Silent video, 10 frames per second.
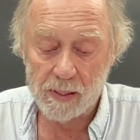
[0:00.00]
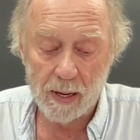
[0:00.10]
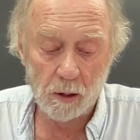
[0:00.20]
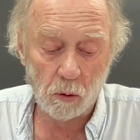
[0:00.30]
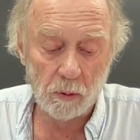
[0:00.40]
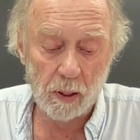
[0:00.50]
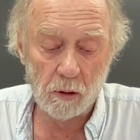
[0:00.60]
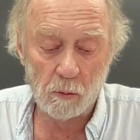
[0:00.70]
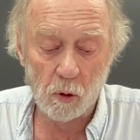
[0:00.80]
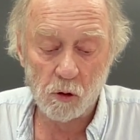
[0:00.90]
had only
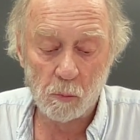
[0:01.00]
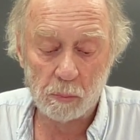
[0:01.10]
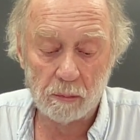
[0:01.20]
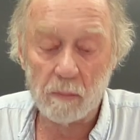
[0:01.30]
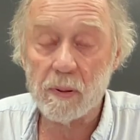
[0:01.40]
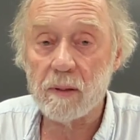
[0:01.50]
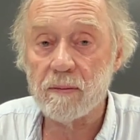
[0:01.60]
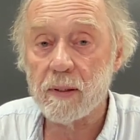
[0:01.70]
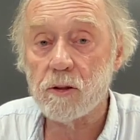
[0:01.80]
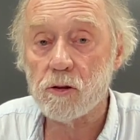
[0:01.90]
the most
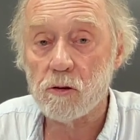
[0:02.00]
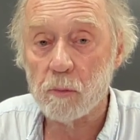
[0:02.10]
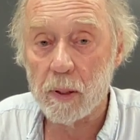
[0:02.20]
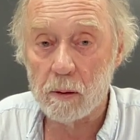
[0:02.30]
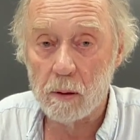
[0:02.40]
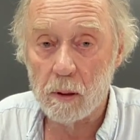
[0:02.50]
primitive instrument